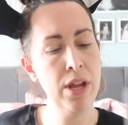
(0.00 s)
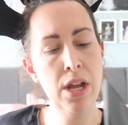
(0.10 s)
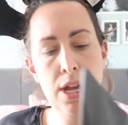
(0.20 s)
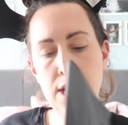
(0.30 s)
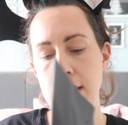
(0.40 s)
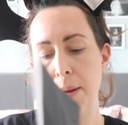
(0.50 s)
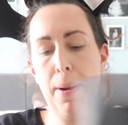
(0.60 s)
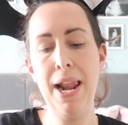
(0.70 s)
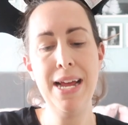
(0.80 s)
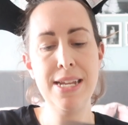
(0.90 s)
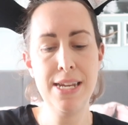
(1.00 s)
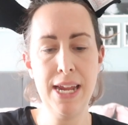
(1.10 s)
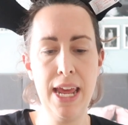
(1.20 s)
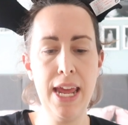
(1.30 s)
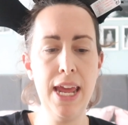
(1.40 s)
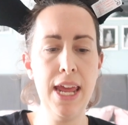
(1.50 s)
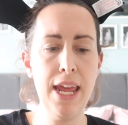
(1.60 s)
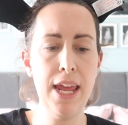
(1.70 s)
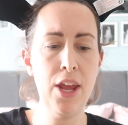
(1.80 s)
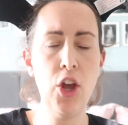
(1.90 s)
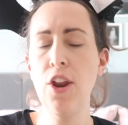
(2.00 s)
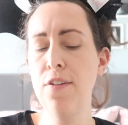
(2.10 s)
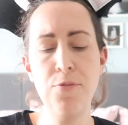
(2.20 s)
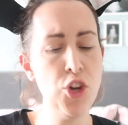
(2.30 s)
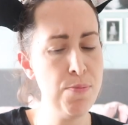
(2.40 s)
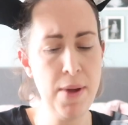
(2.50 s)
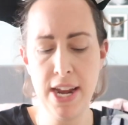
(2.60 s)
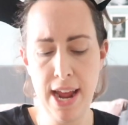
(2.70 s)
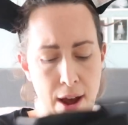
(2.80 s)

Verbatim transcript: It's a plasticky, could have just made it